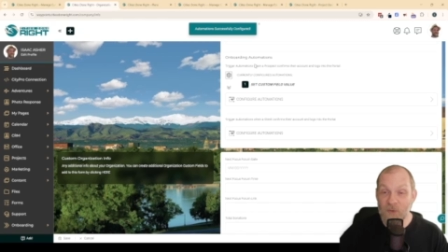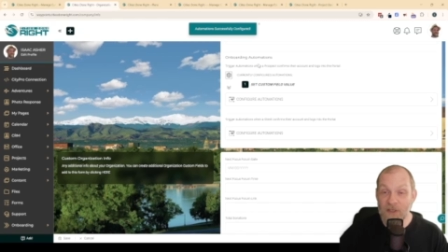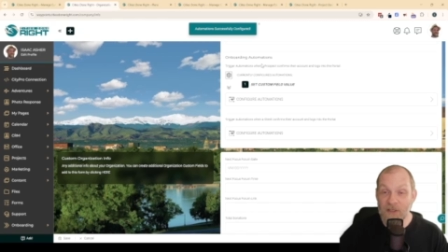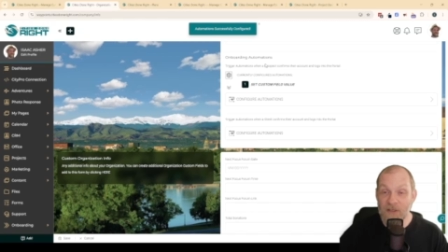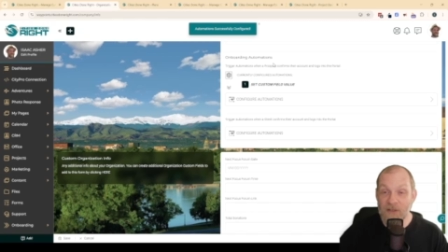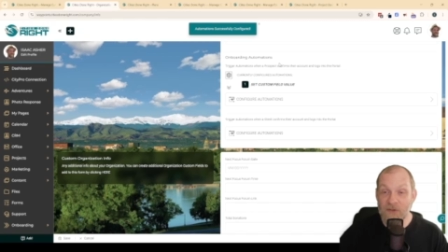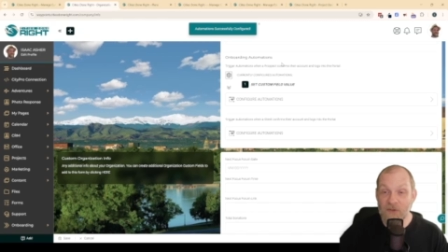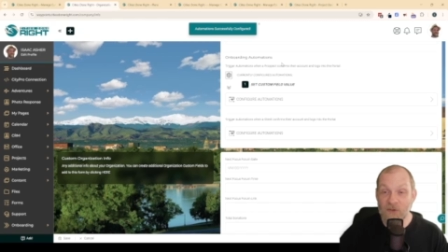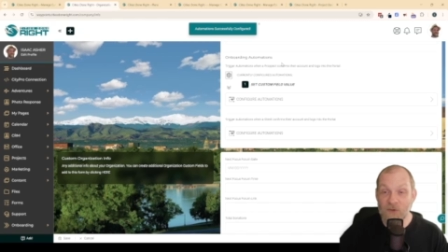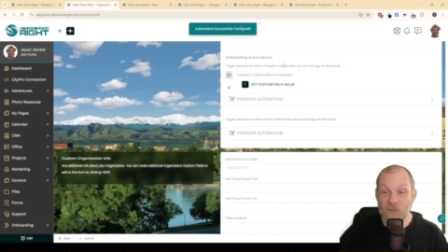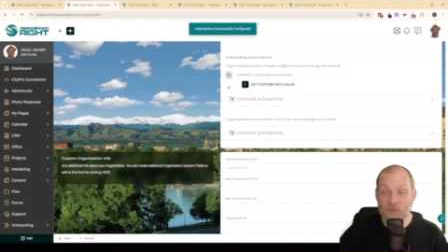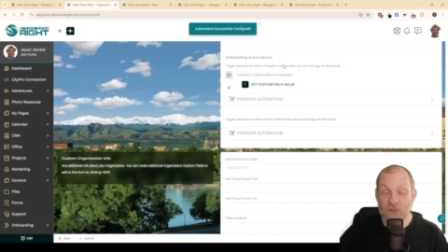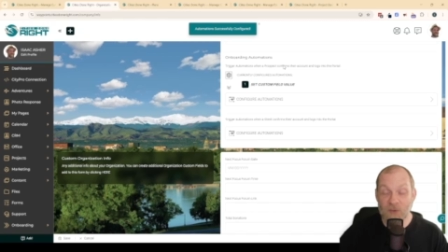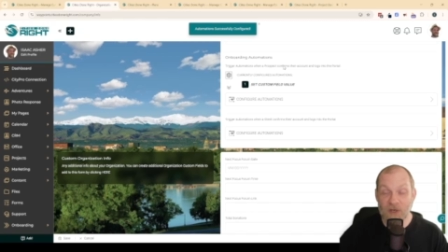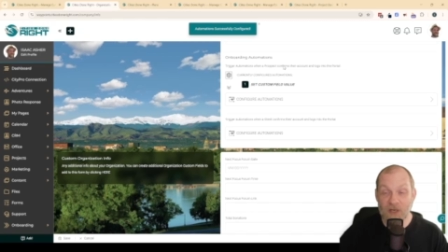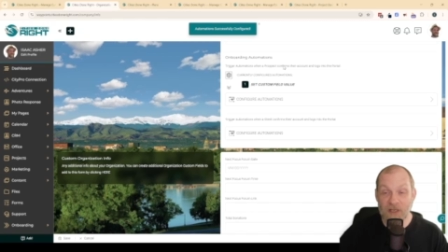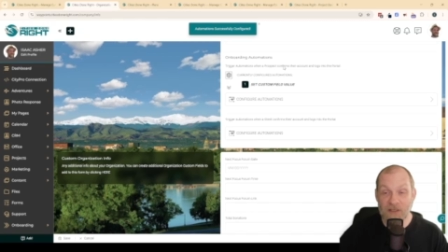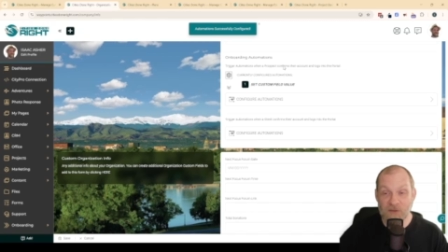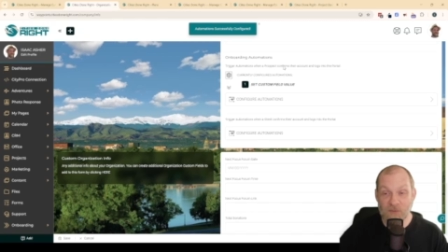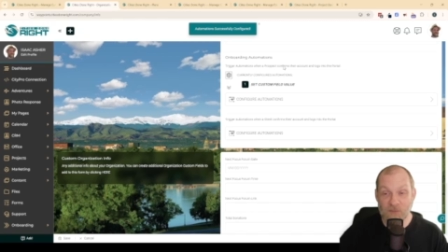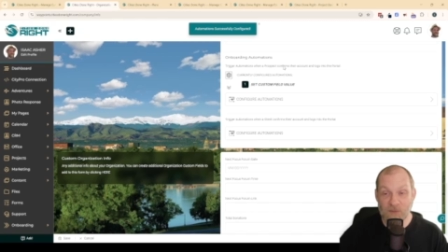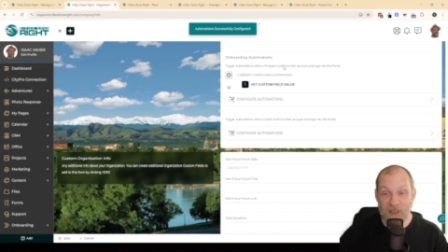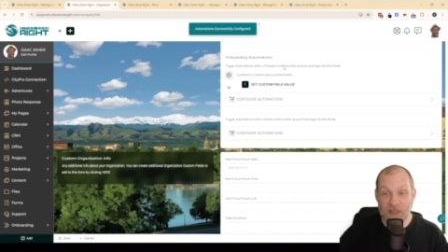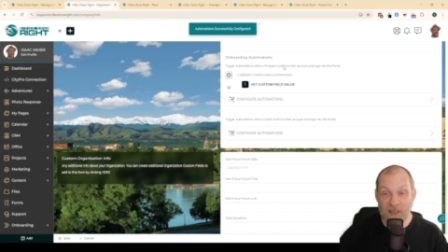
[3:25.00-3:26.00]
a new
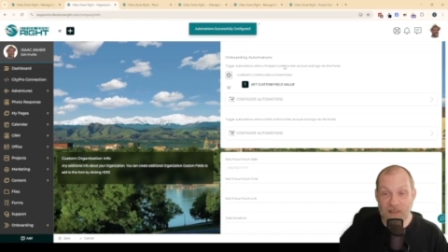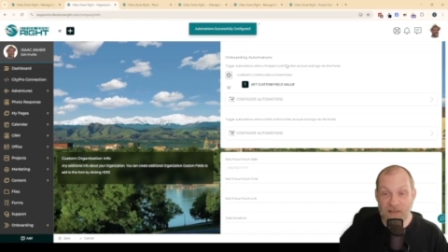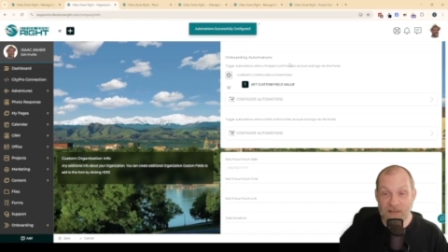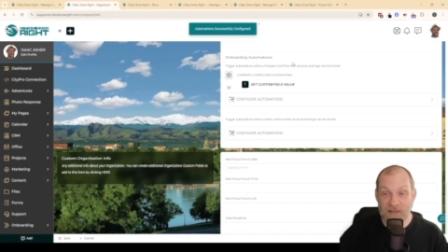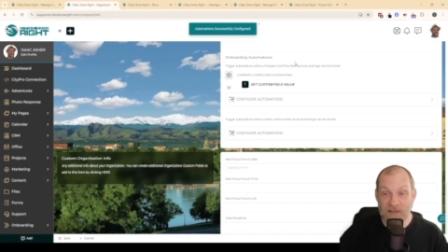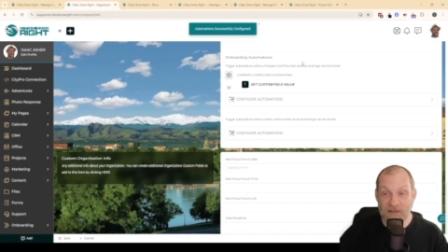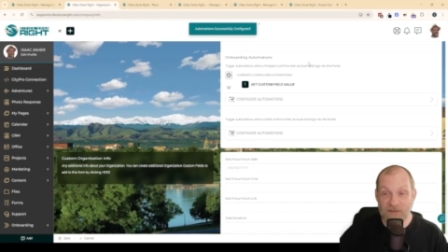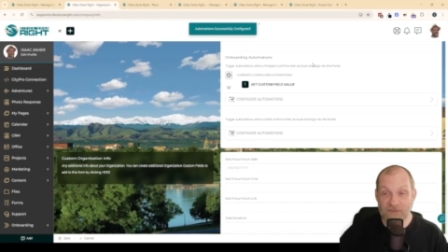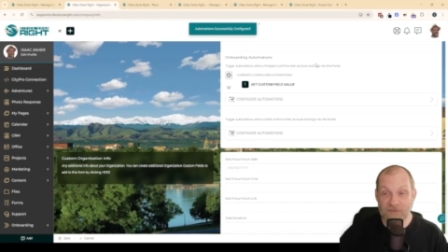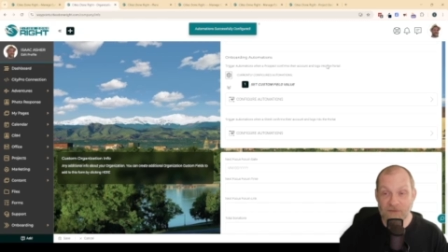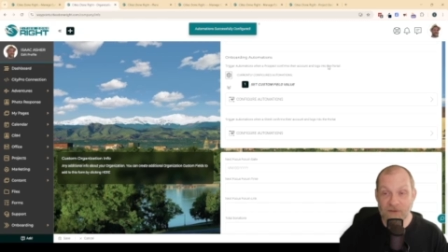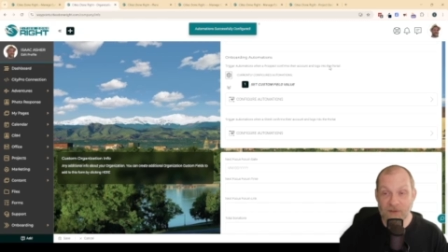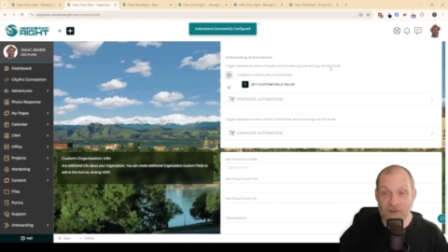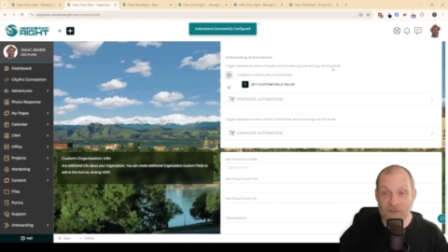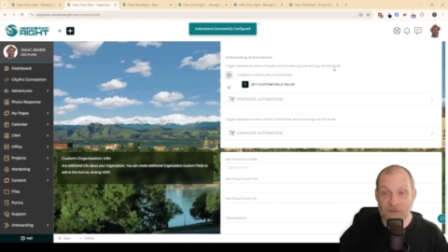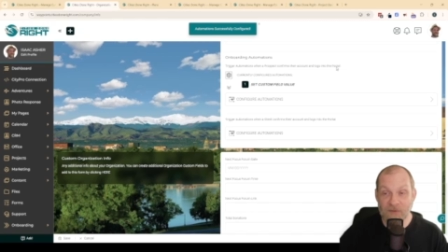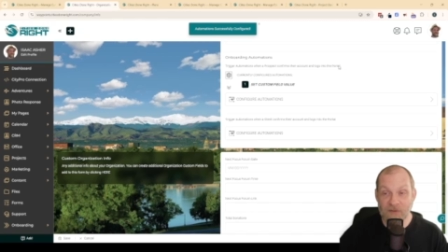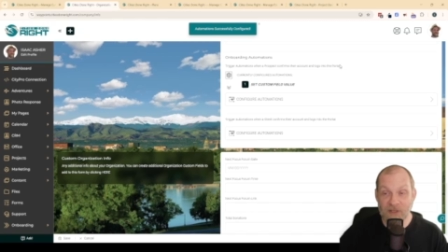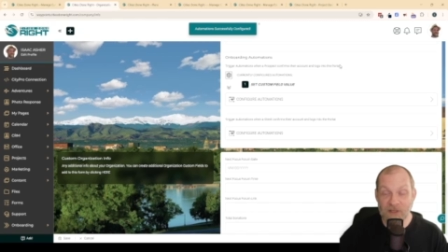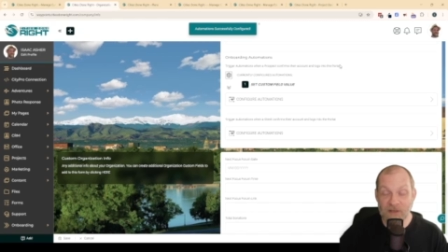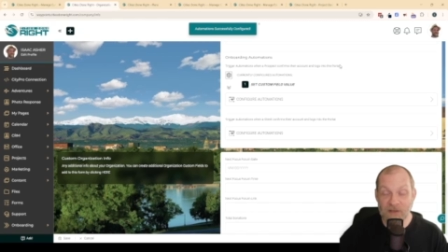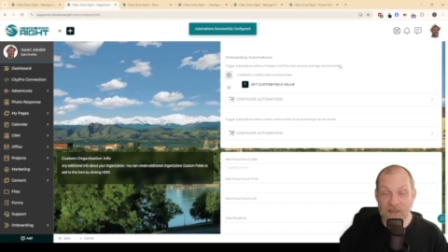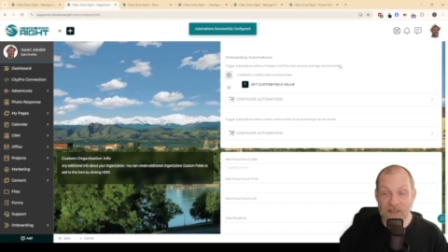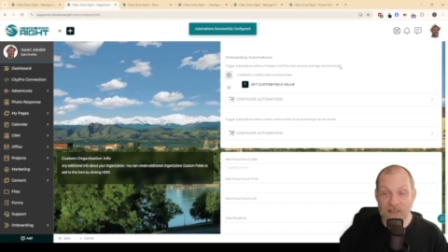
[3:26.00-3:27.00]
prospect confirms
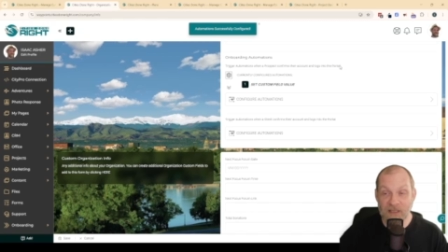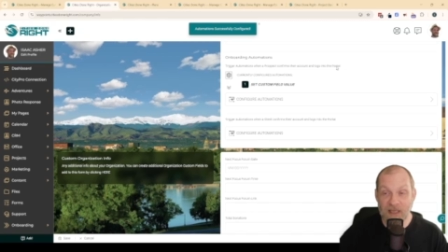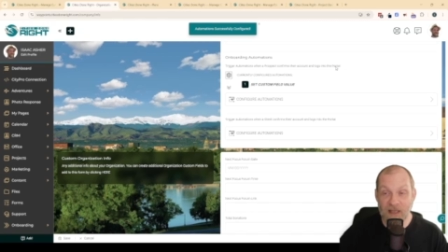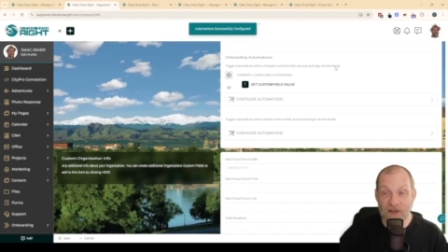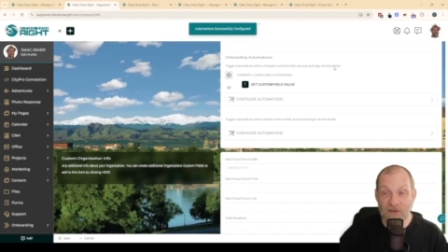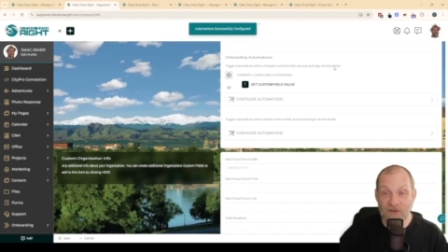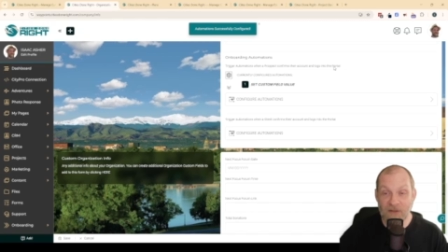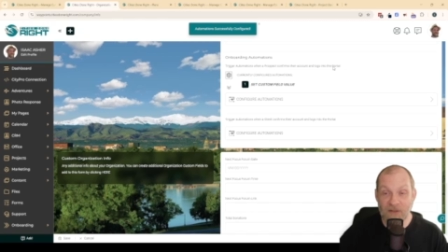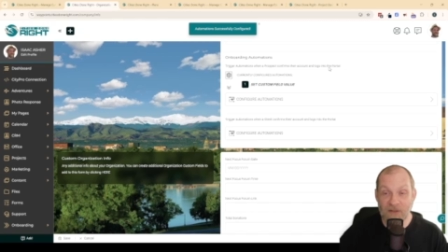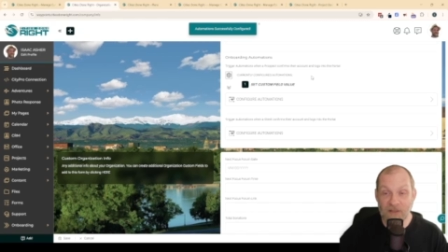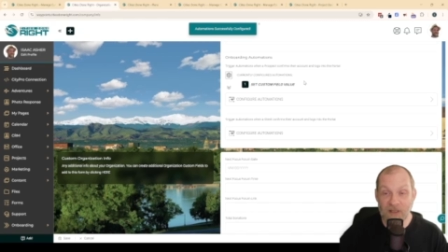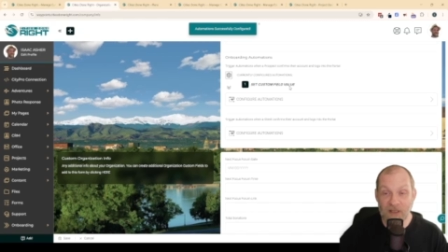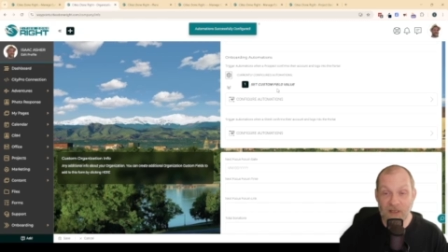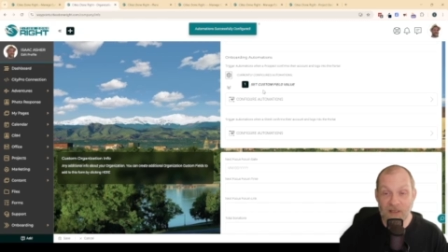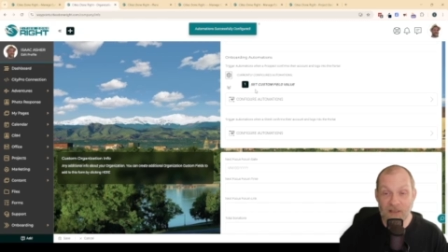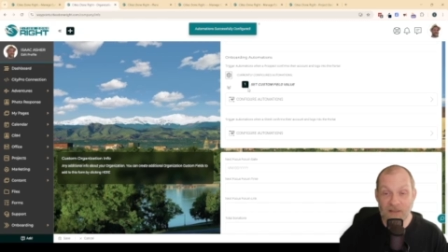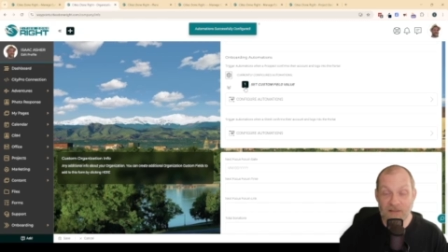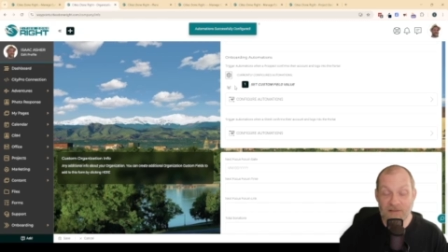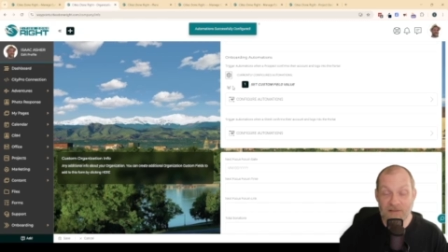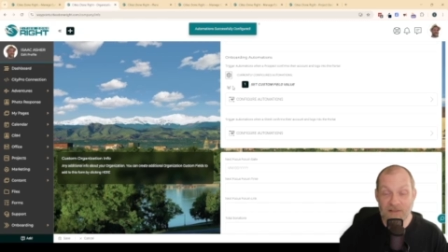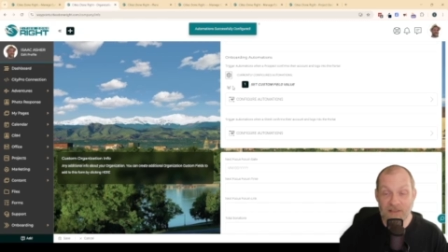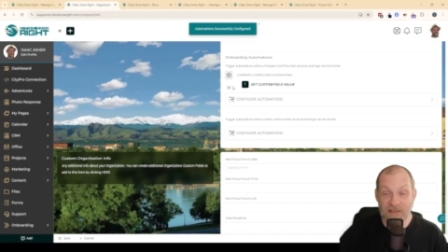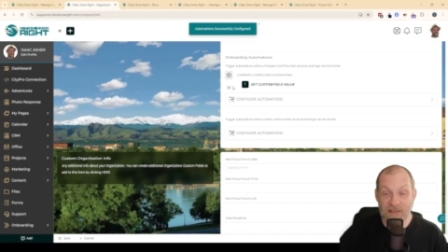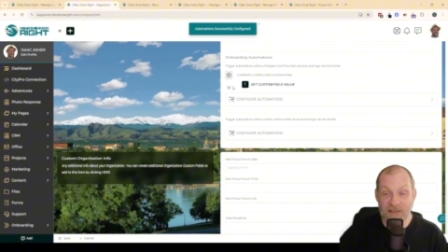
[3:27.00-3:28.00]
their account and
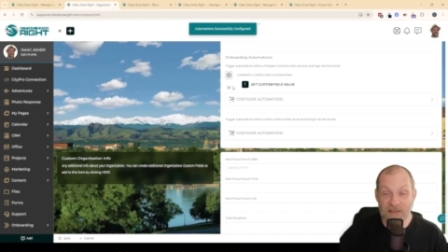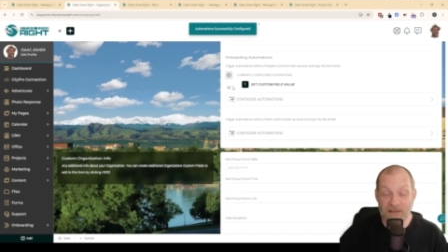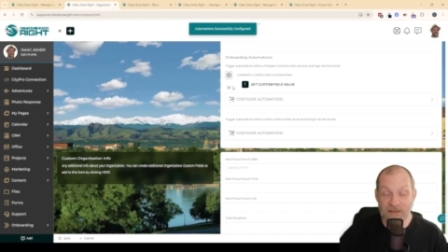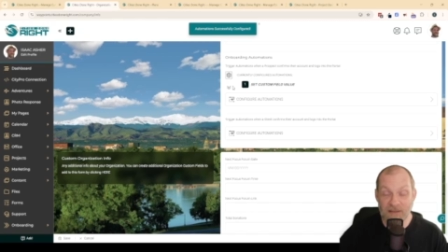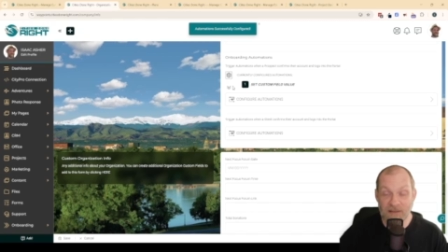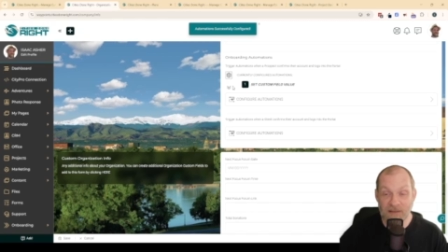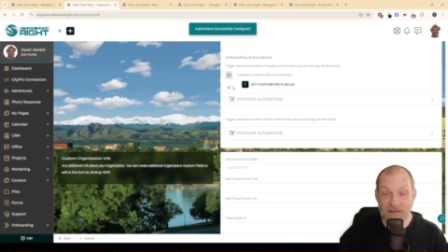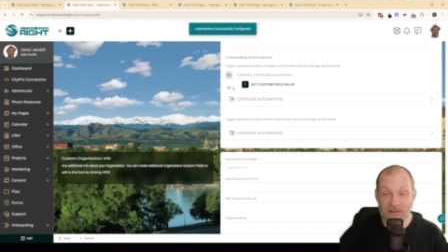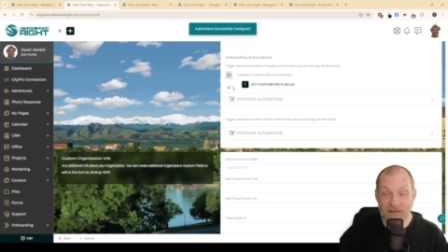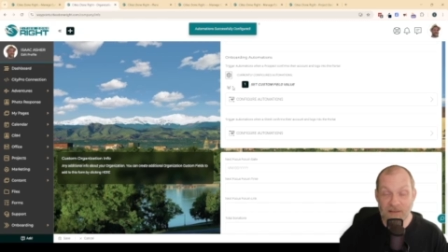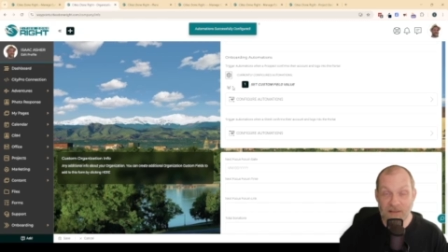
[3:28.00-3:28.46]
logs in,